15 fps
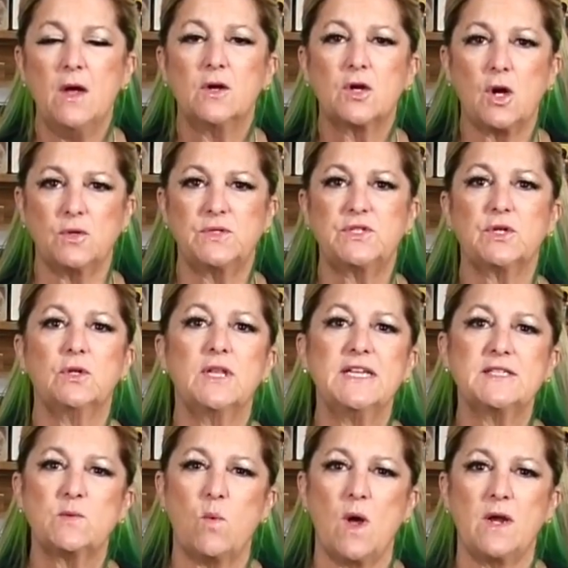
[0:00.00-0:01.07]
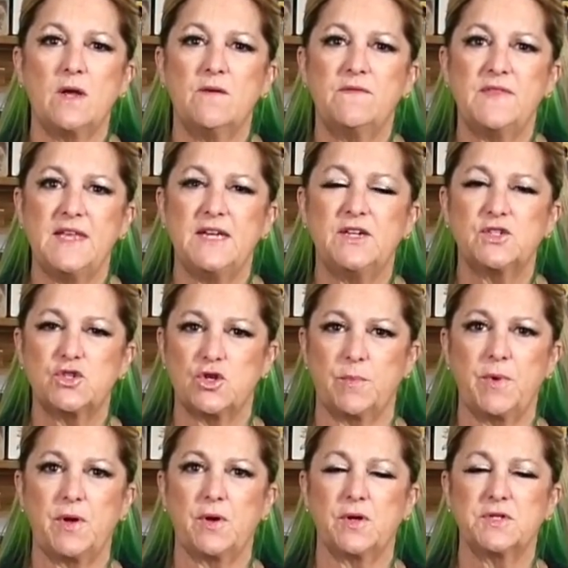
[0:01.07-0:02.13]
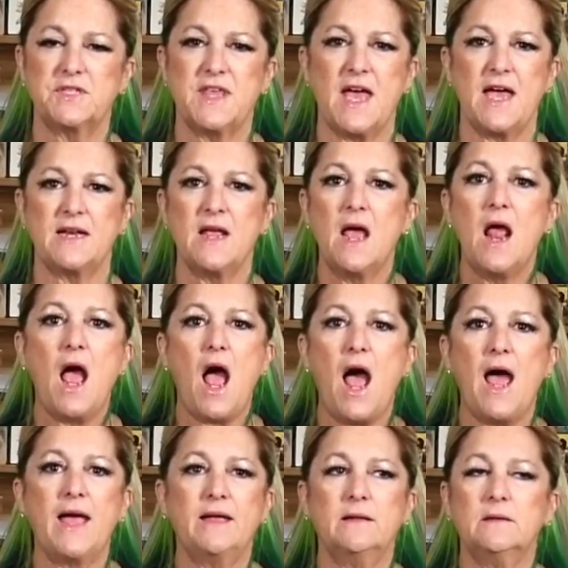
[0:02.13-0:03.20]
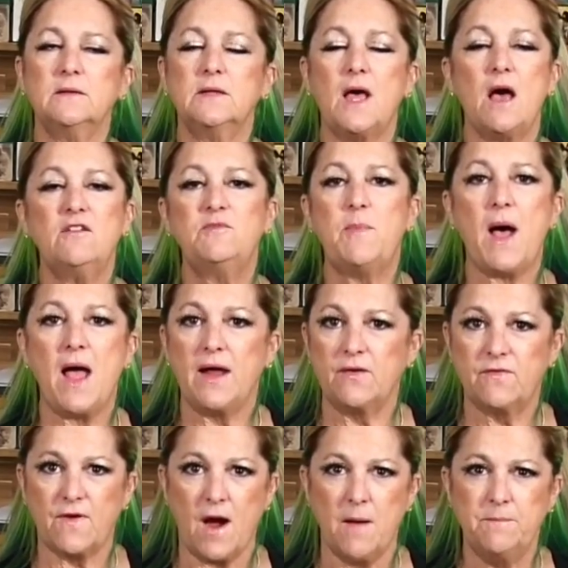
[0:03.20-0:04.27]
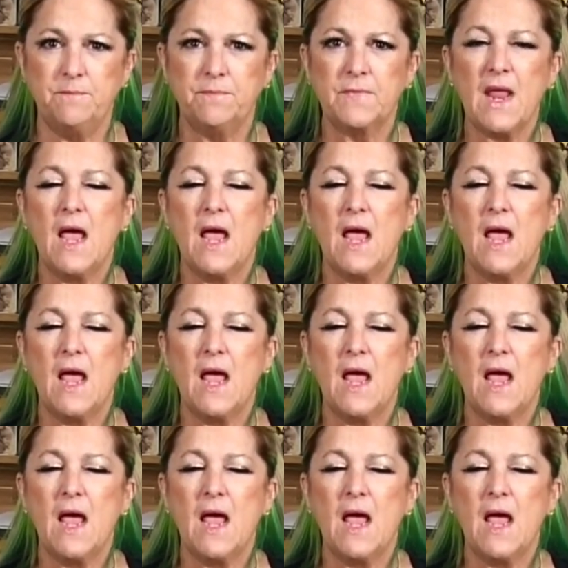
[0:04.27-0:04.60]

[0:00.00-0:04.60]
Coastal is one of the distributors that I love buying from,